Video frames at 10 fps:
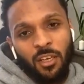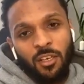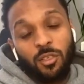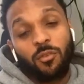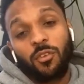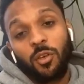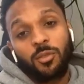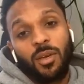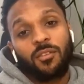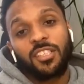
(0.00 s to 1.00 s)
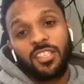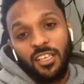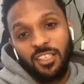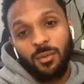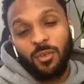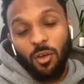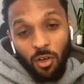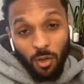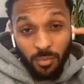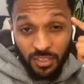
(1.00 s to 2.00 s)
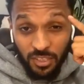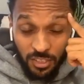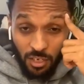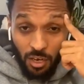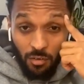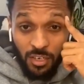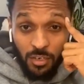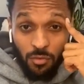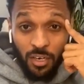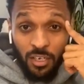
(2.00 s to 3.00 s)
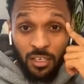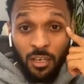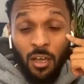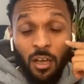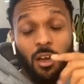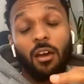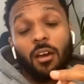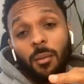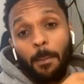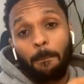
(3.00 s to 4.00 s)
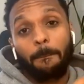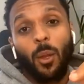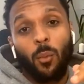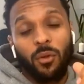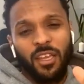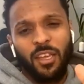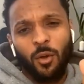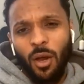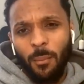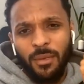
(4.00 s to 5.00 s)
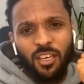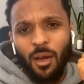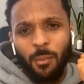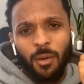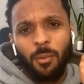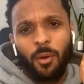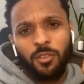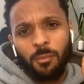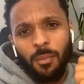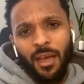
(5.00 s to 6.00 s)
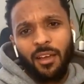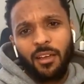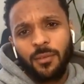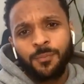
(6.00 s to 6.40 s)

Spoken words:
So for those who haven't checked in, we've got a competition currently running with the Hill Hub. It's a couple of posts back.